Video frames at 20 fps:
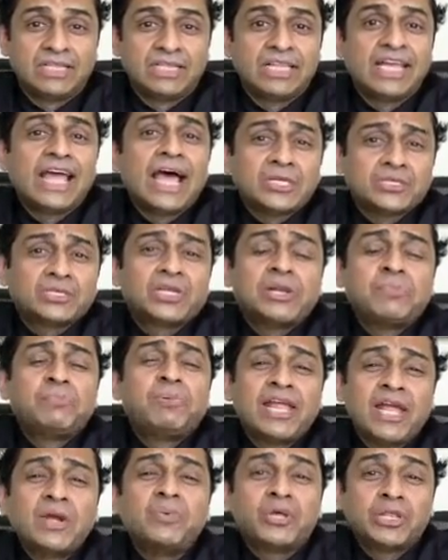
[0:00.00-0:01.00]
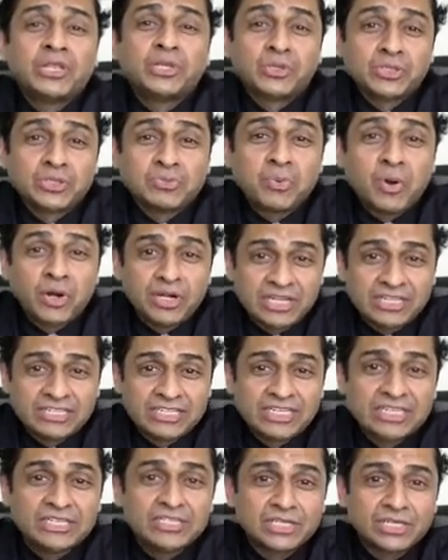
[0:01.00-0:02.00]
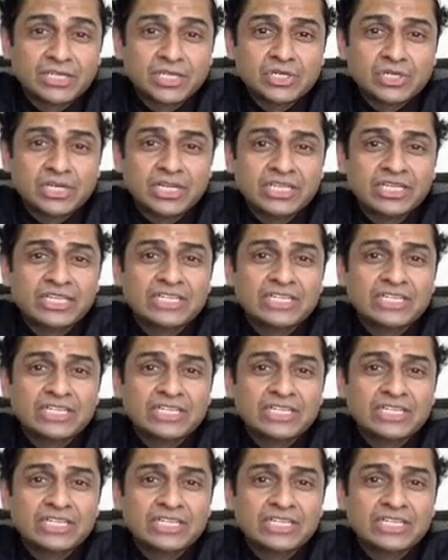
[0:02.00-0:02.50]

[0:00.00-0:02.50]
they actually play with those potty seats initially.